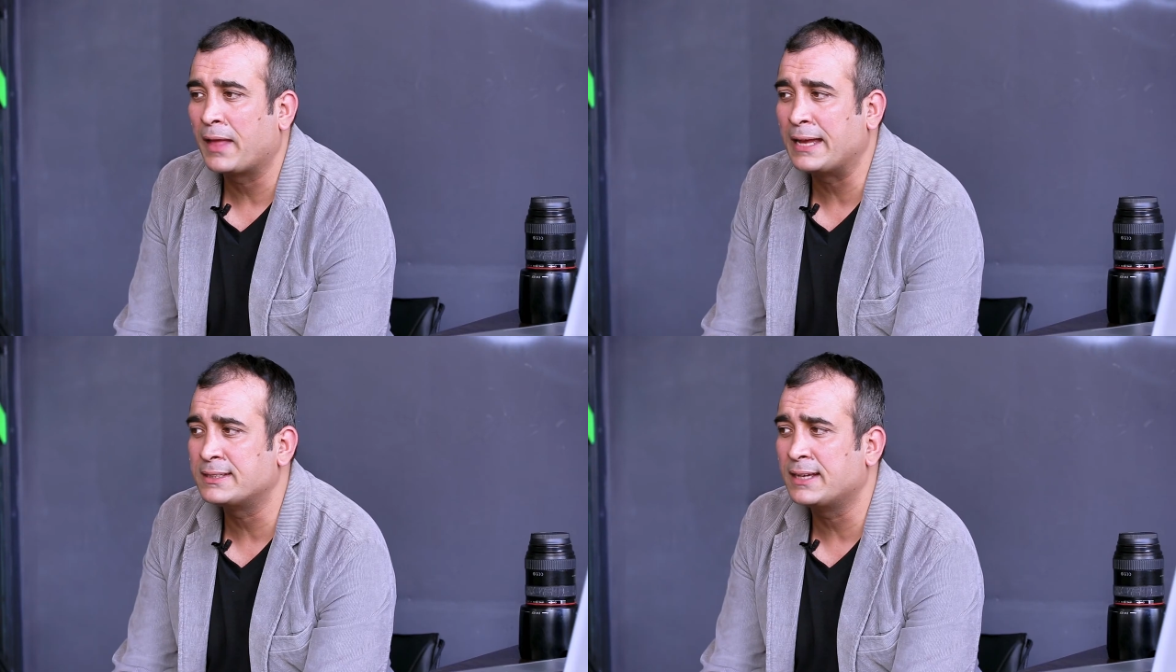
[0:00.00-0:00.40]

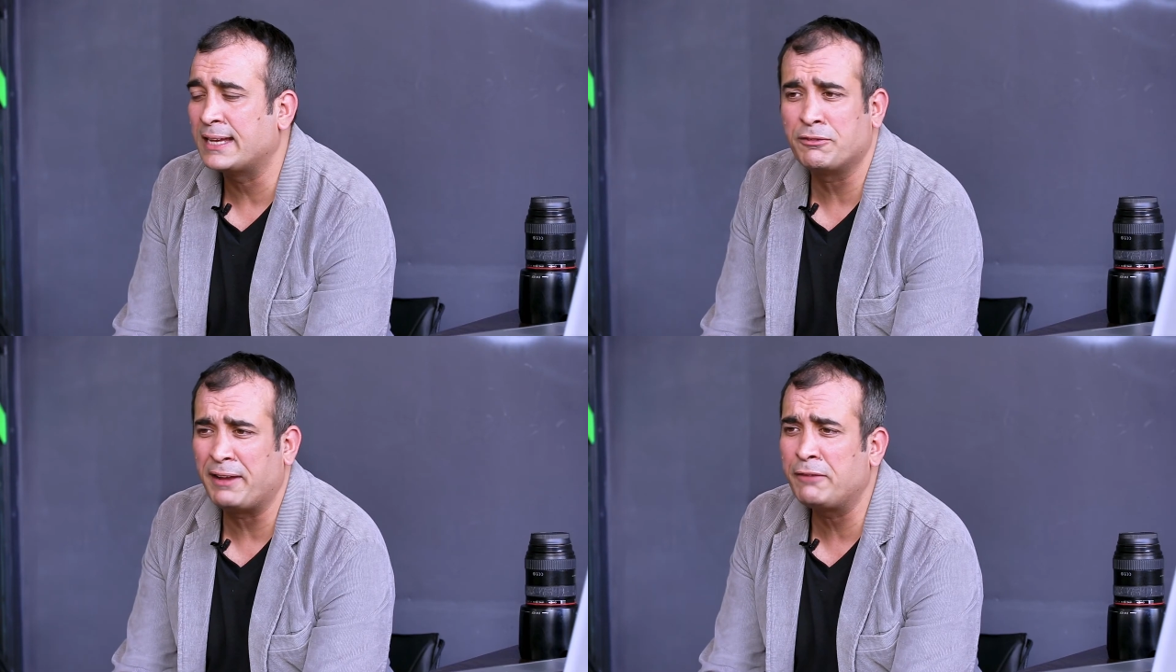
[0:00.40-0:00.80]
As a, as
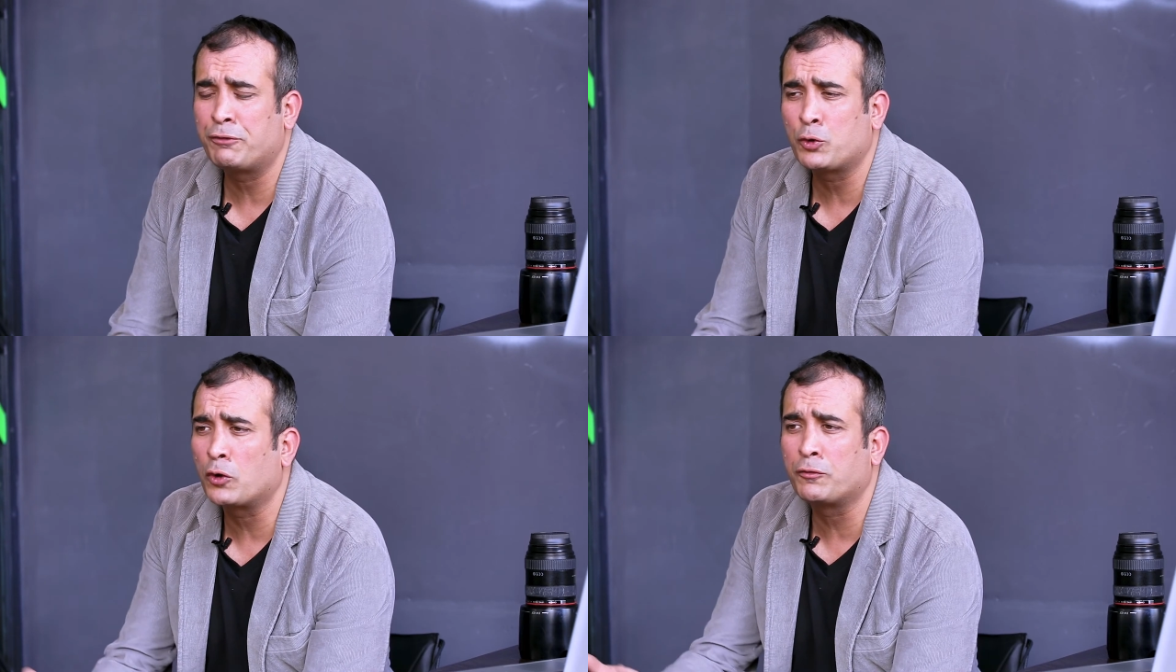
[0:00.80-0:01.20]
a wedding
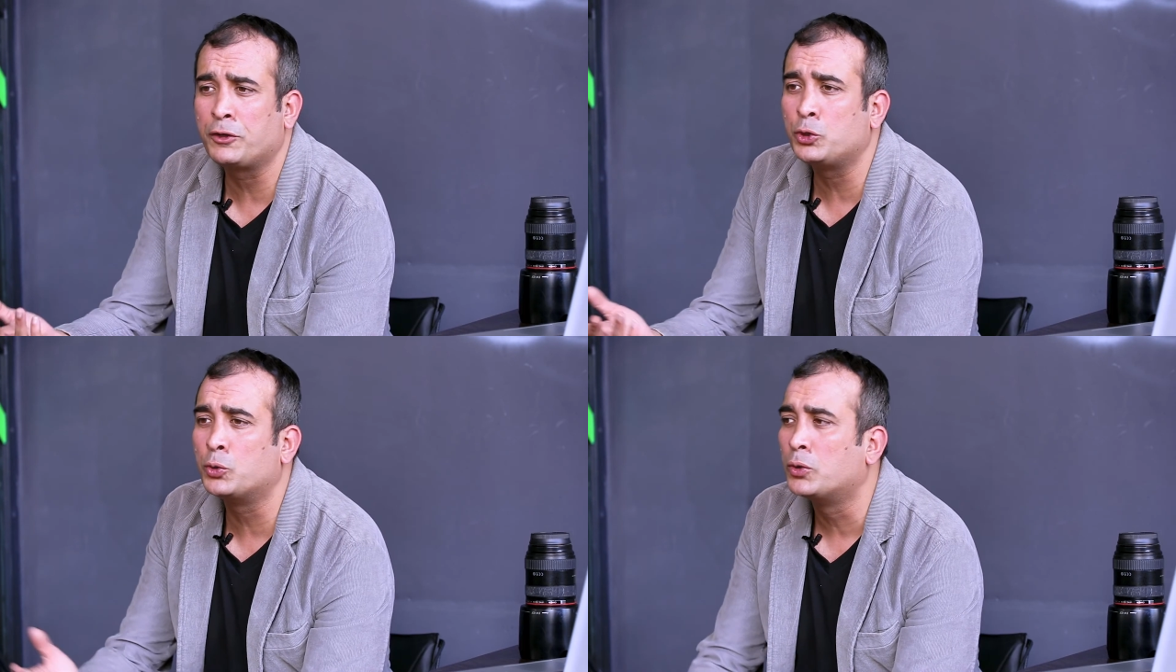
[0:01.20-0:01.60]
photographer,
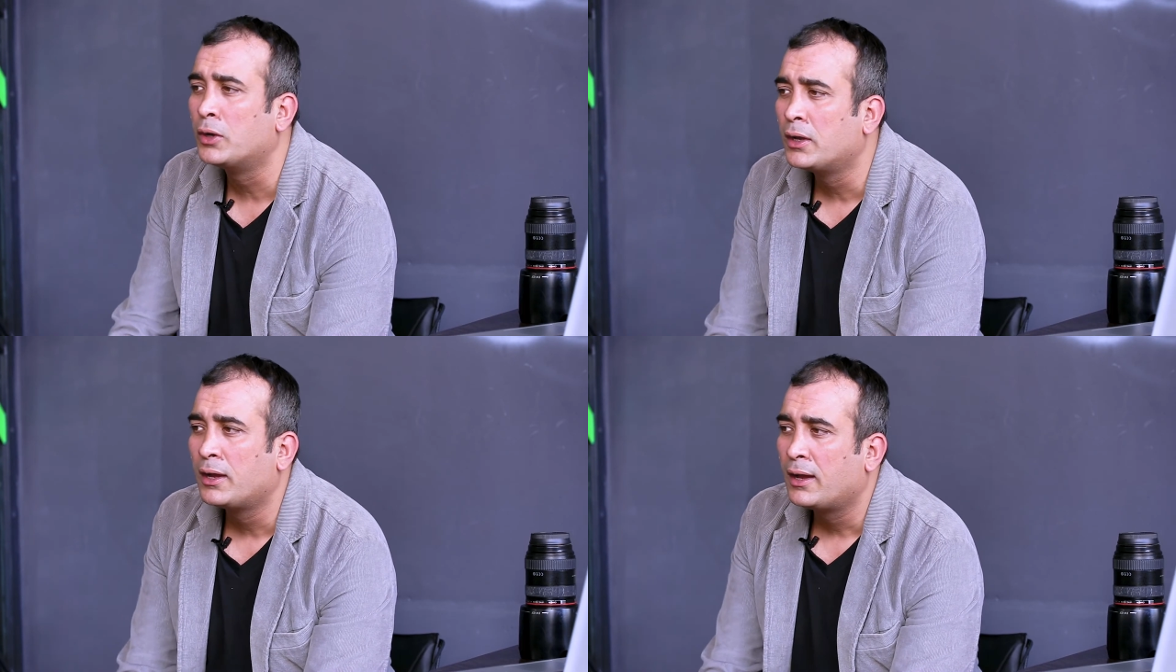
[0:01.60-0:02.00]
you
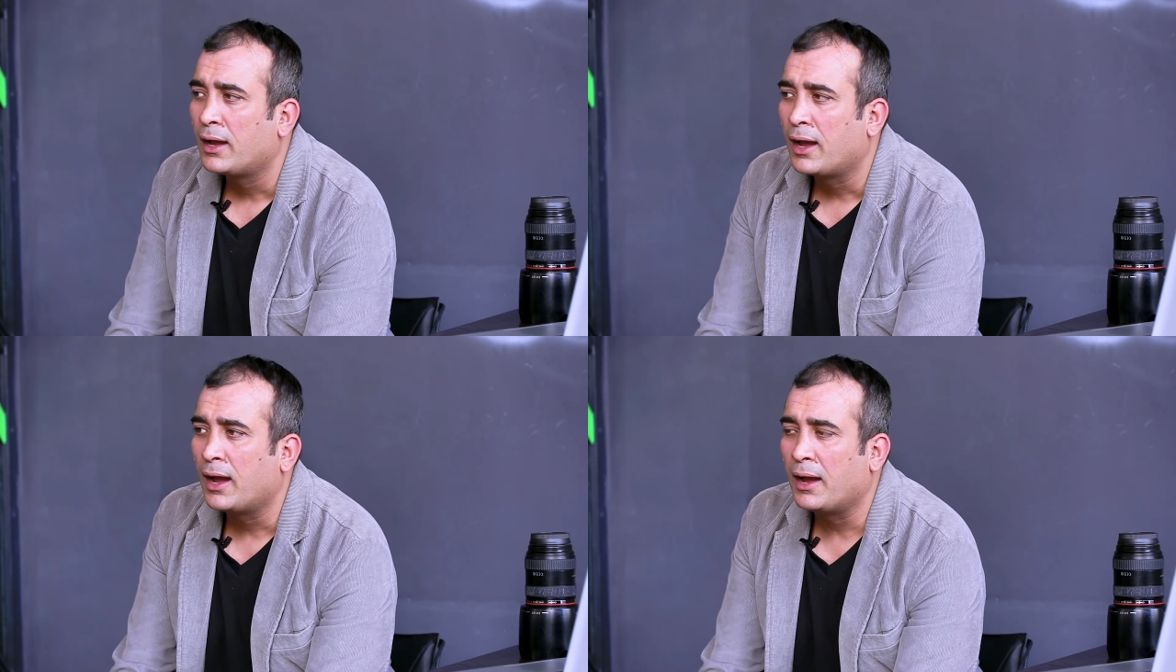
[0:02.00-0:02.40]

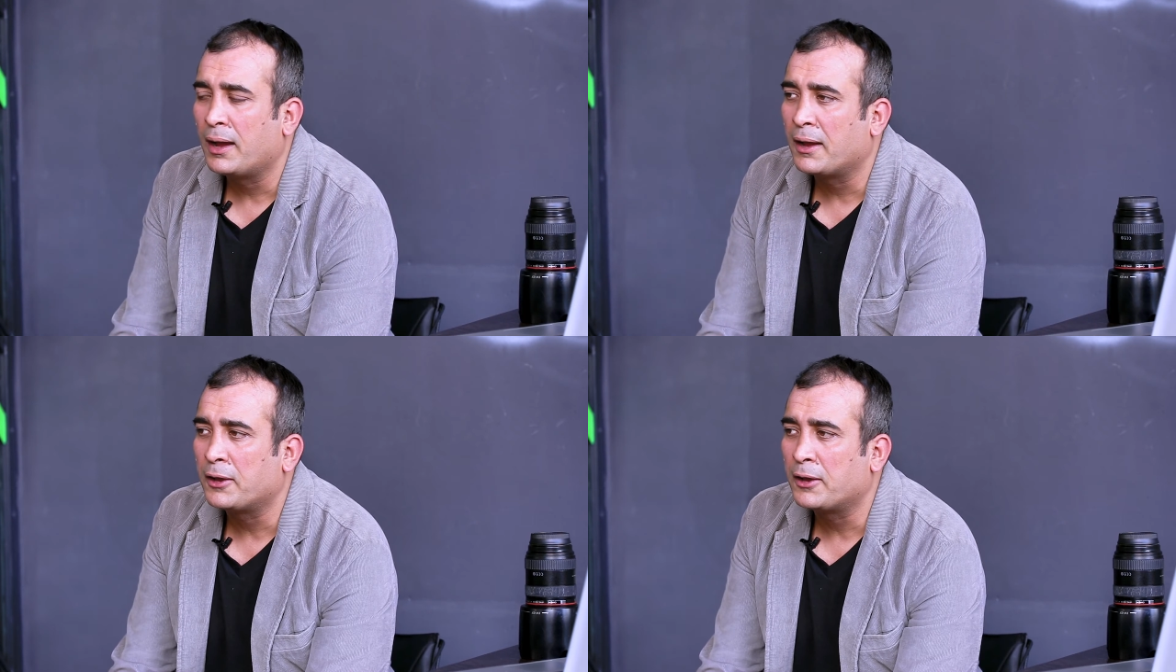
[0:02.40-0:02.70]
uh,